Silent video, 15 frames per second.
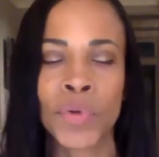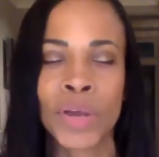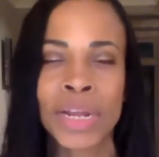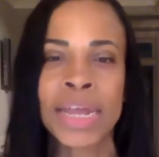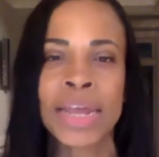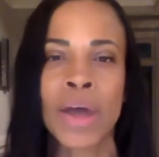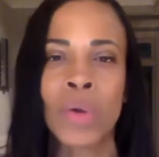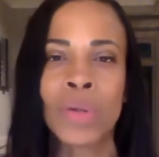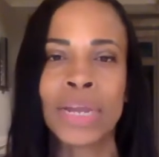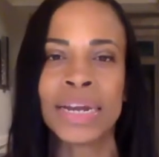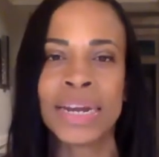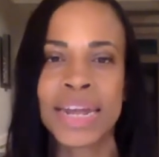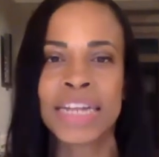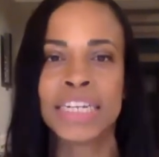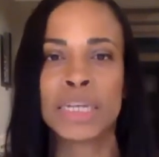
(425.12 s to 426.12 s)
really only
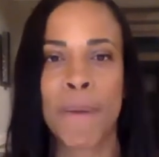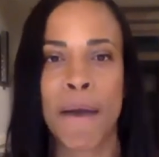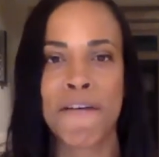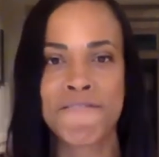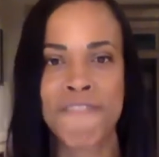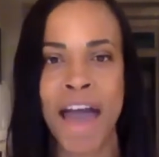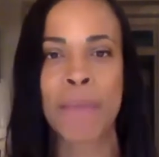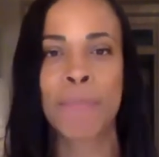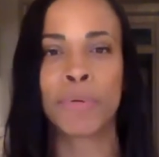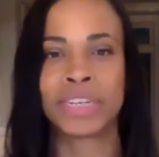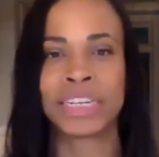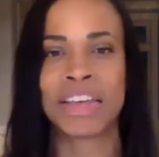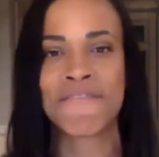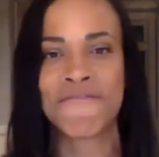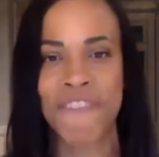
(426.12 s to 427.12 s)
needs about 5%
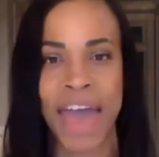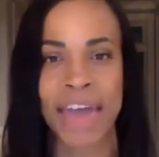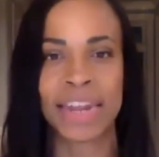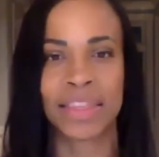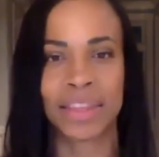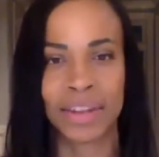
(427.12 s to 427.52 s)
fat in